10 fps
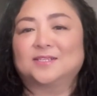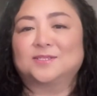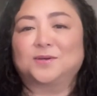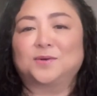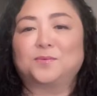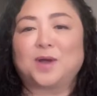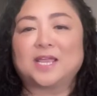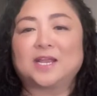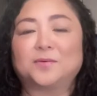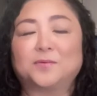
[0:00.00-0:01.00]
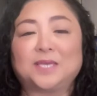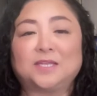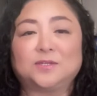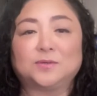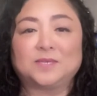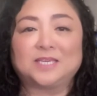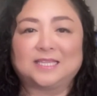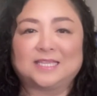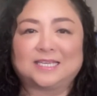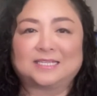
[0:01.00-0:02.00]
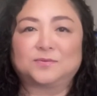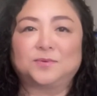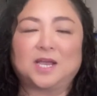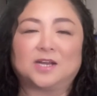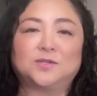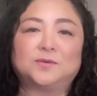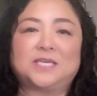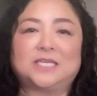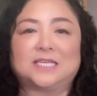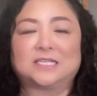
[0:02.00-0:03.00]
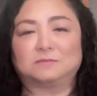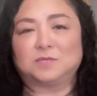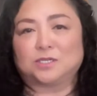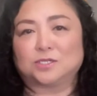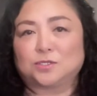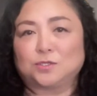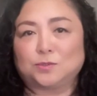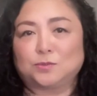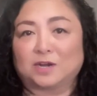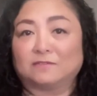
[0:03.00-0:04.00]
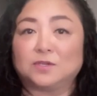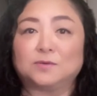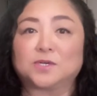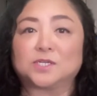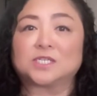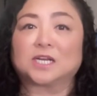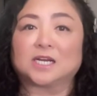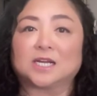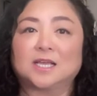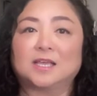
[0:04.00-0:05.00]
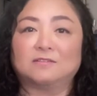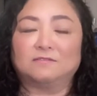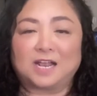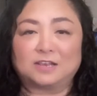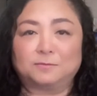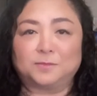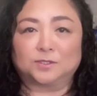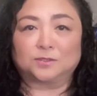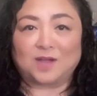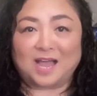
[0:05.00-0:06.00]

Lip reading: So, why are we doing this? We are doing this because you, our viewers, are valuable to